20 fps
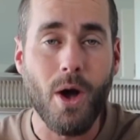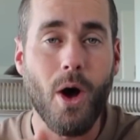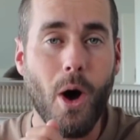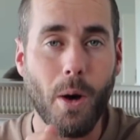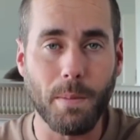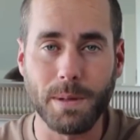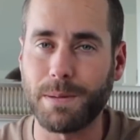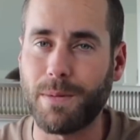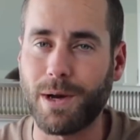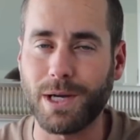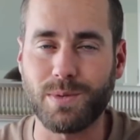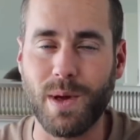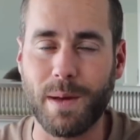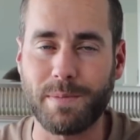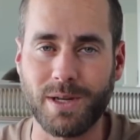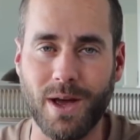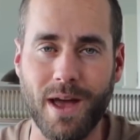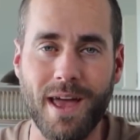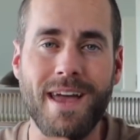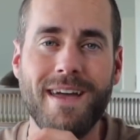optimized
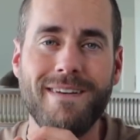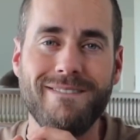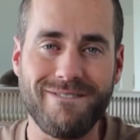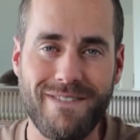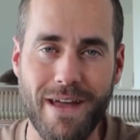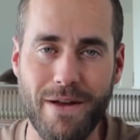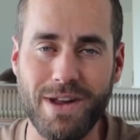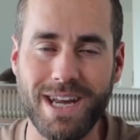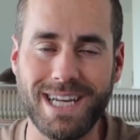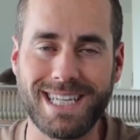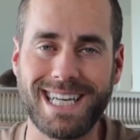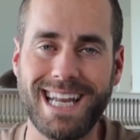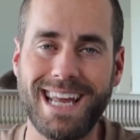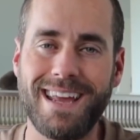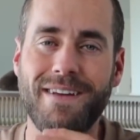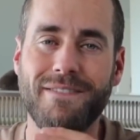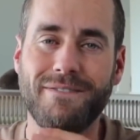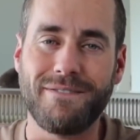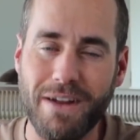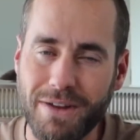website very easily,
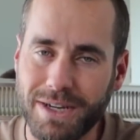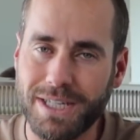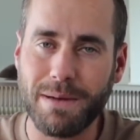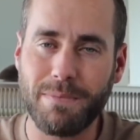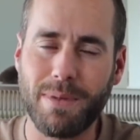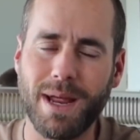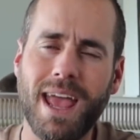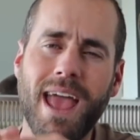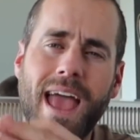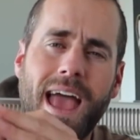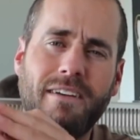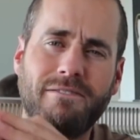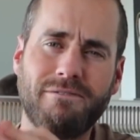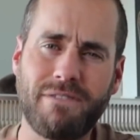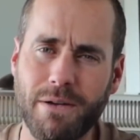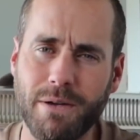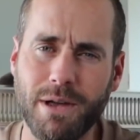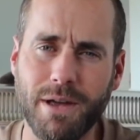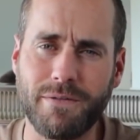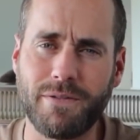very simply, and
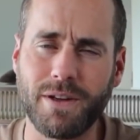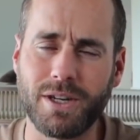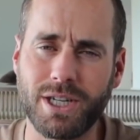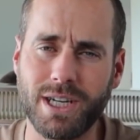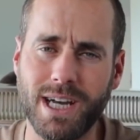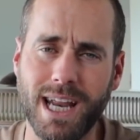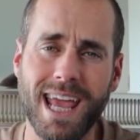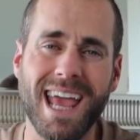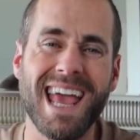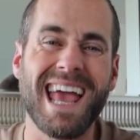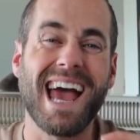very efficiently.